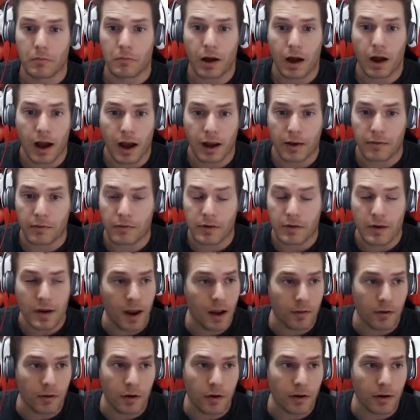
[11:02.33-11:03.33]
I've
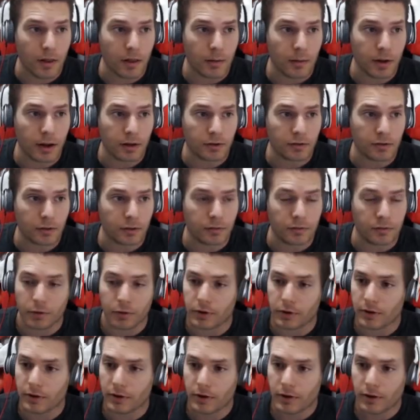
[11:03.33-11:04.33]
never heard of that monster
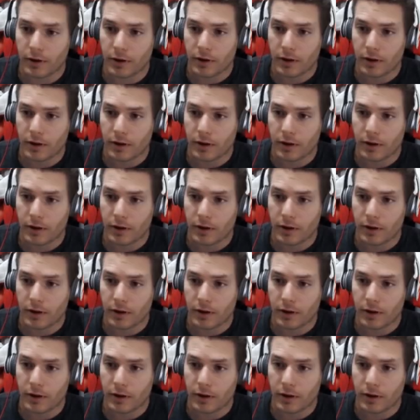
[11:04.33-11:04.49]
before.